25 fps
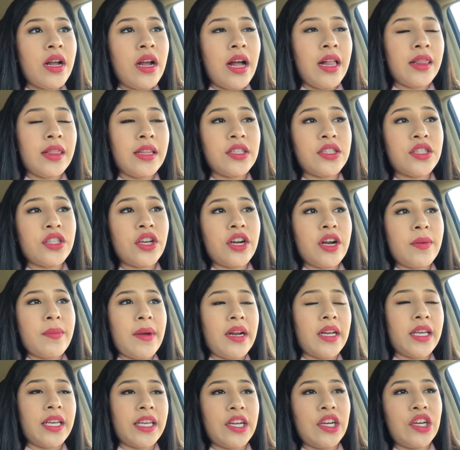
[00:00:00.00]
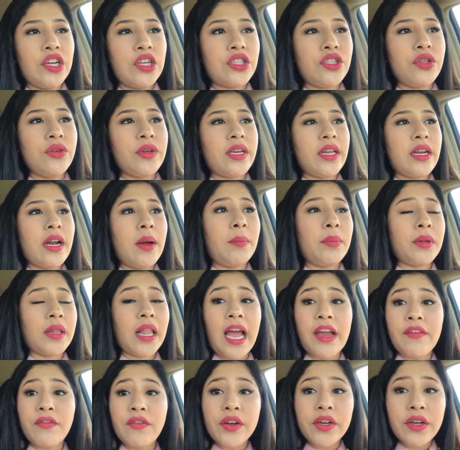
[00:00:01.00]
uh, a certain amount of years, you can
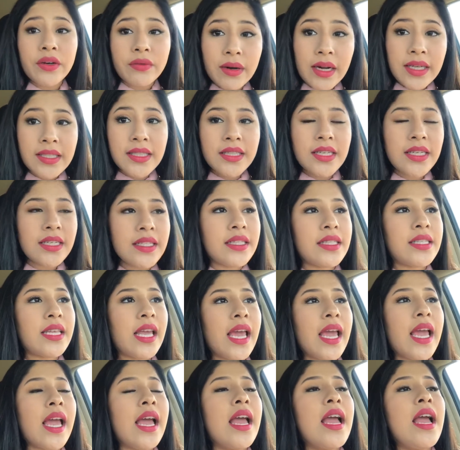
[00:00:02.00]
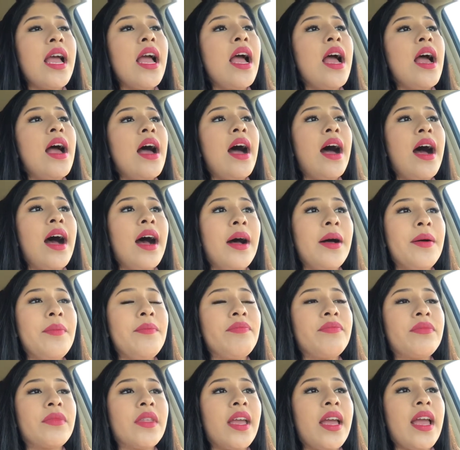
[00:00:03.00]
apply for your residency.
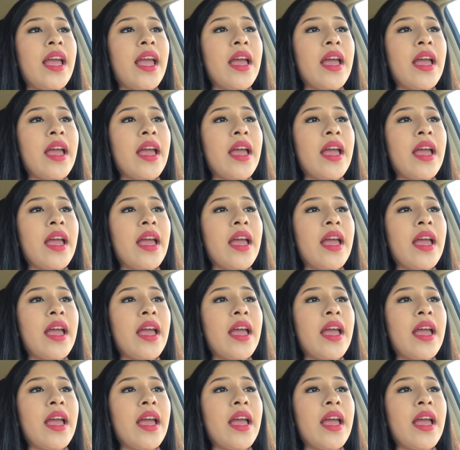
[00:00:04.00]
Um,